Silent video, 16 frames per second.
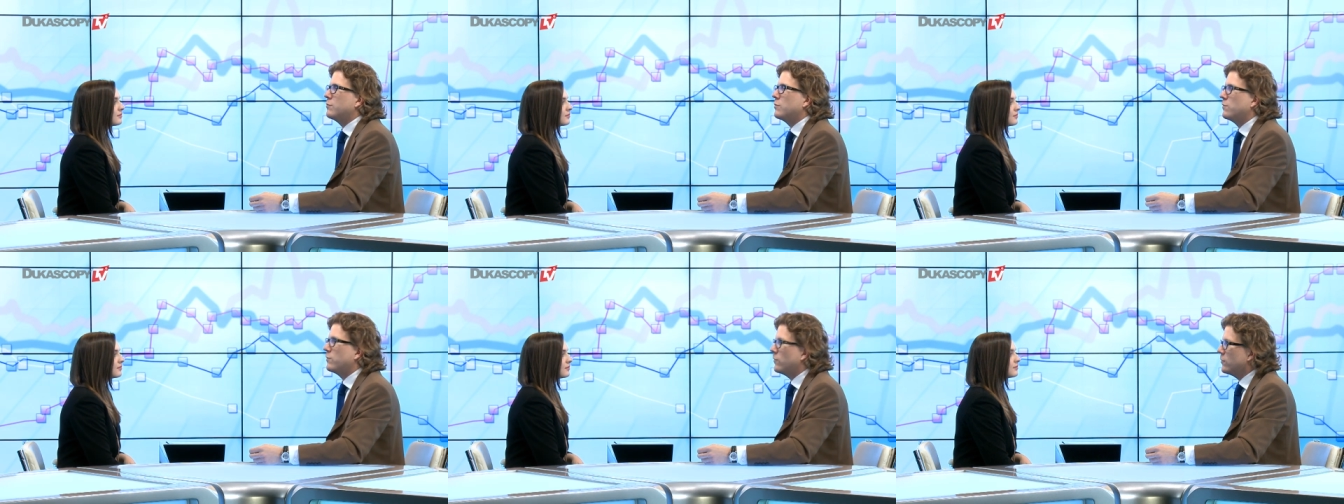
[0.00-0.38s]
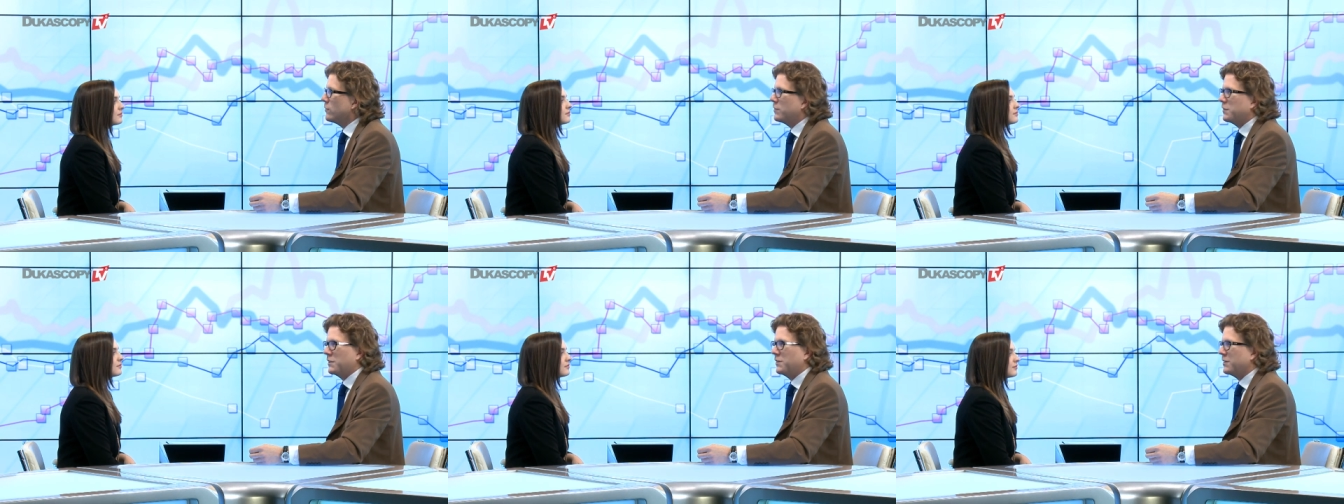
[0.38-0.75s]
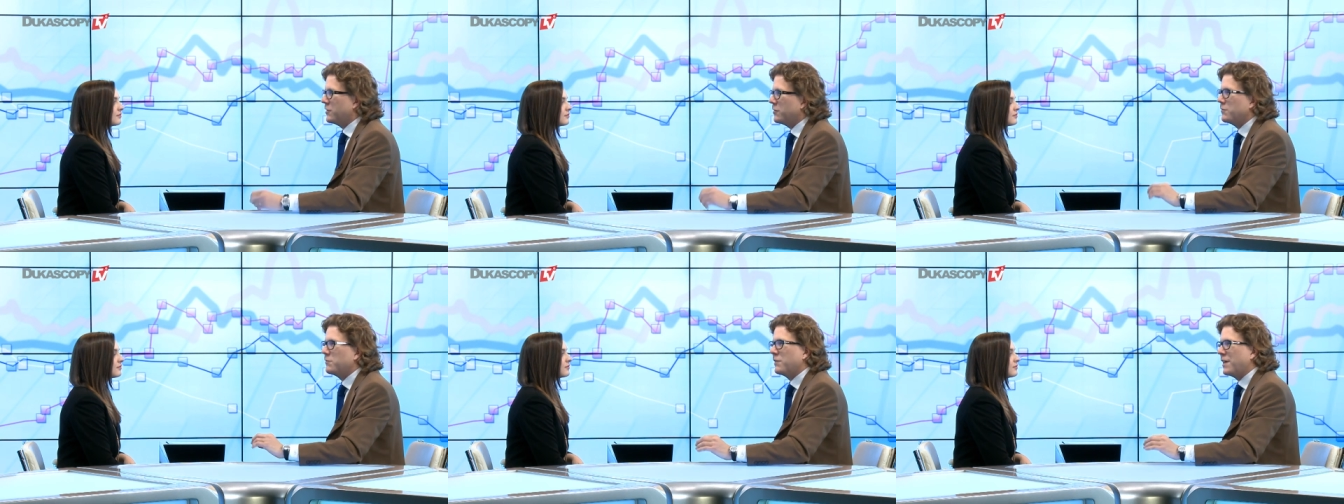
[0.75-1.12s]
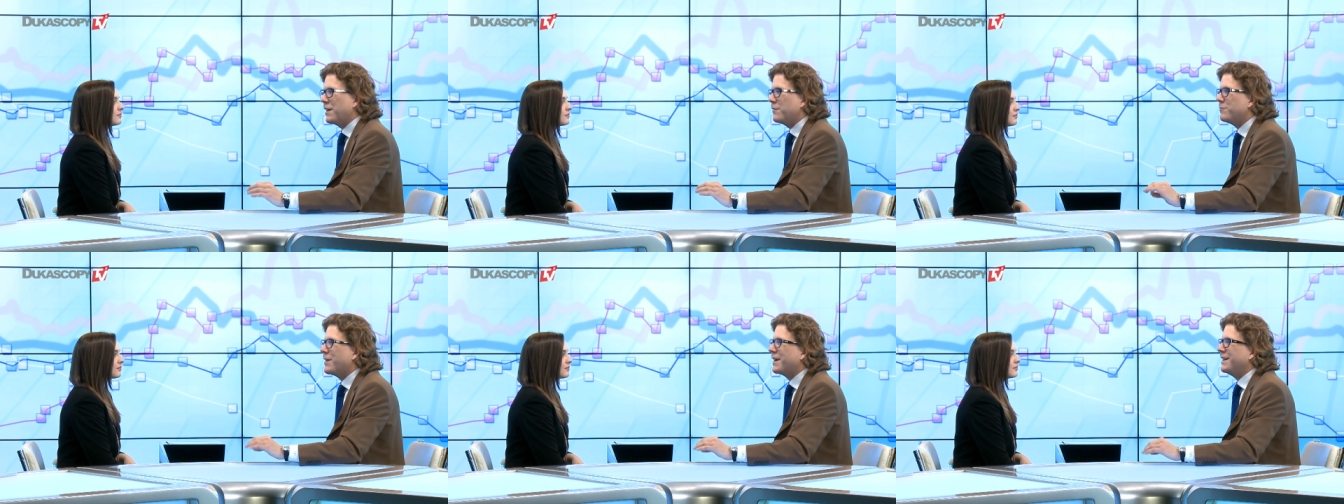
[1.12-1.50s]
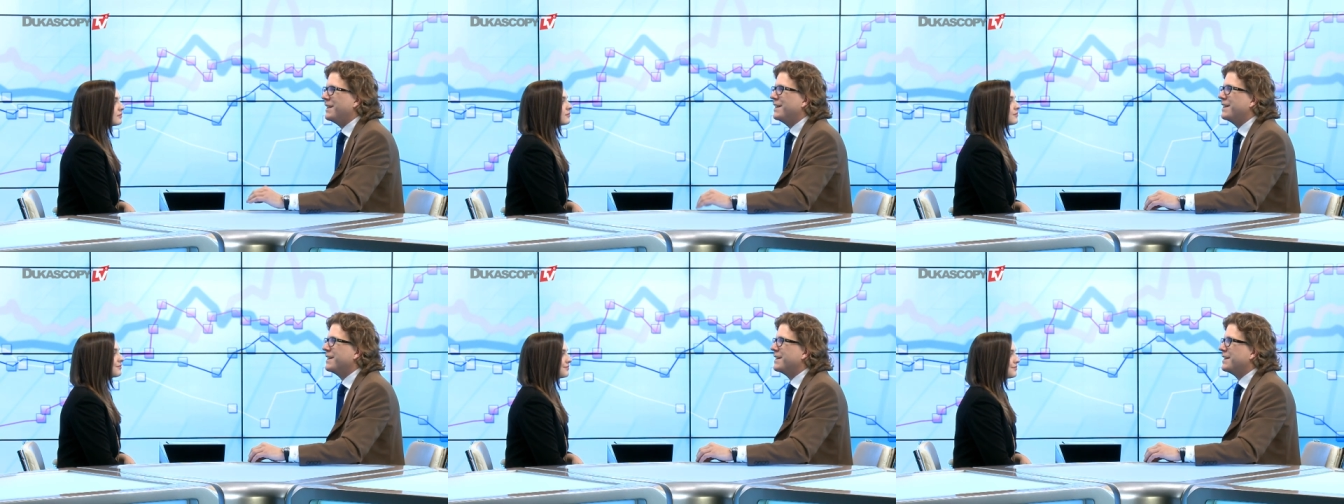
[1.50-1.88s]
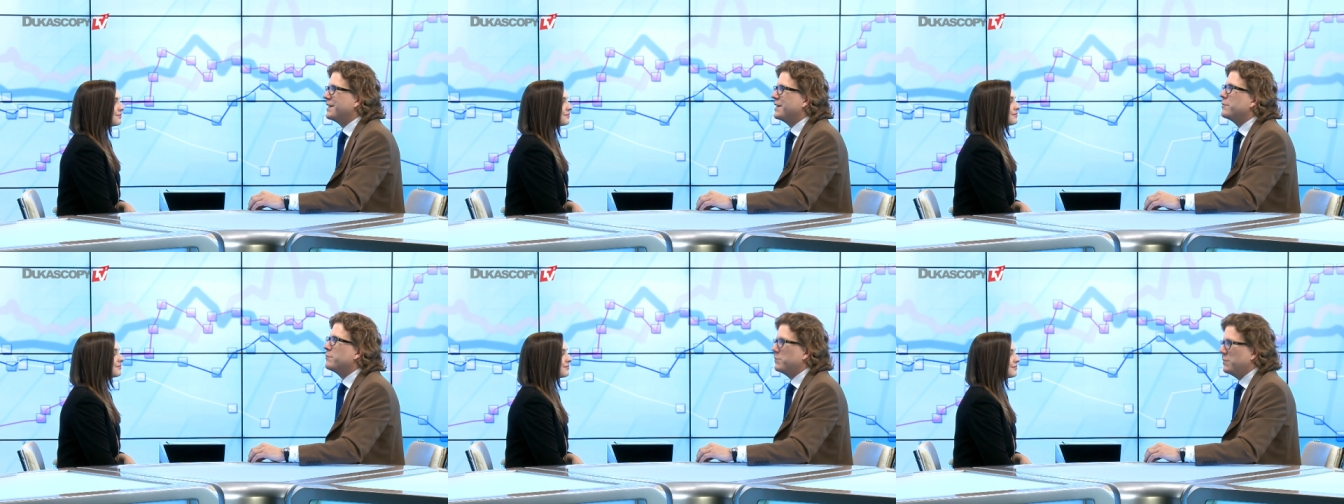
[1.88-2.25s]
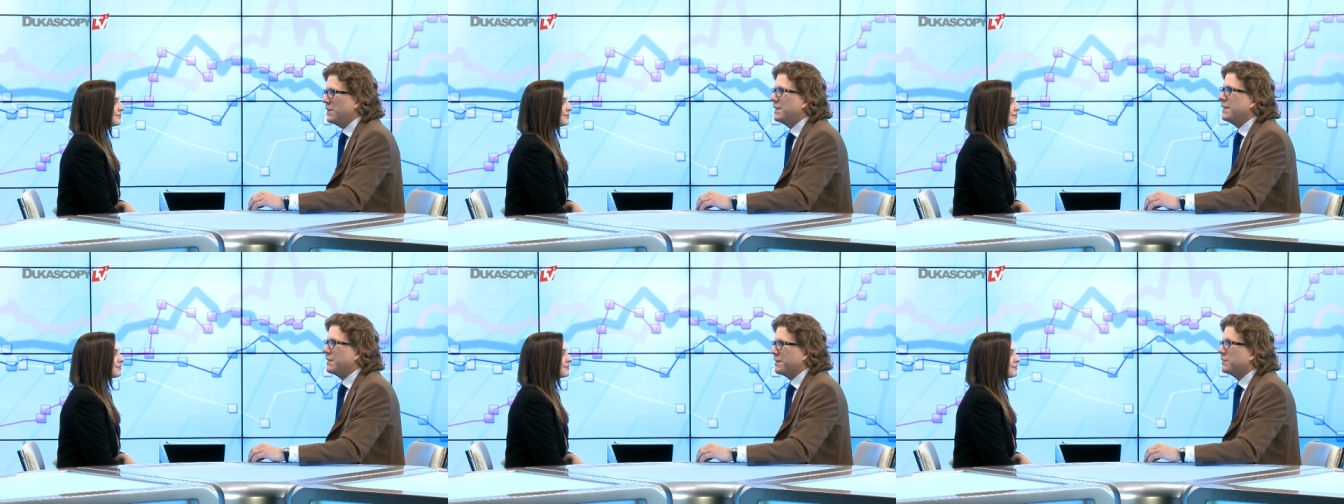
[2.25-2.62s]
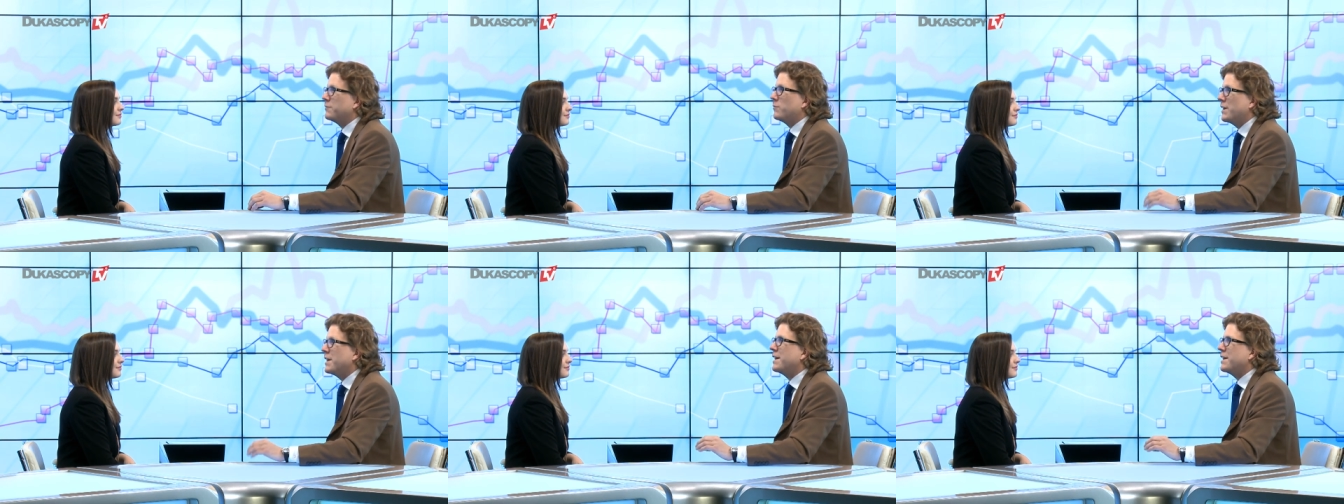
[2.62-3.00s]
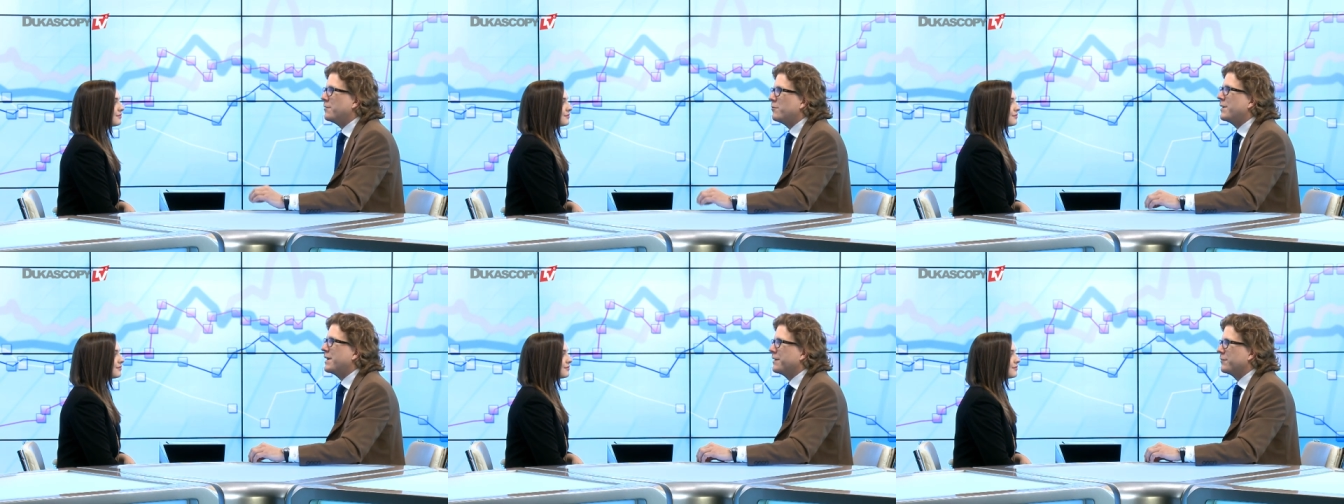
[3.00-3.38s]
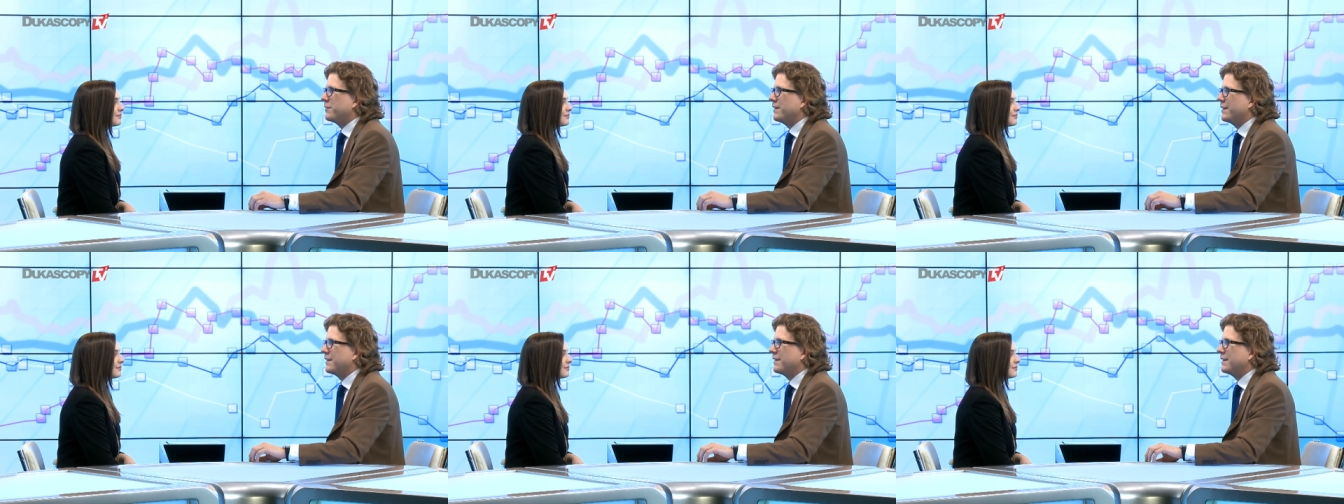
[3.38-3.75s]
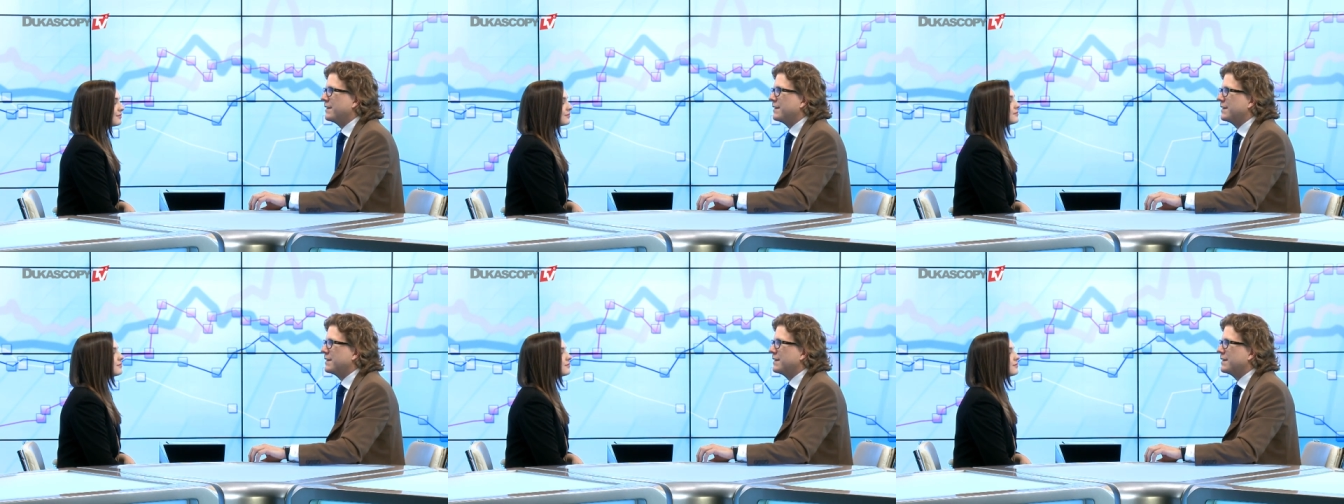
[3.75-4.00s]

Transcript: before you go with live money, be very aware of this.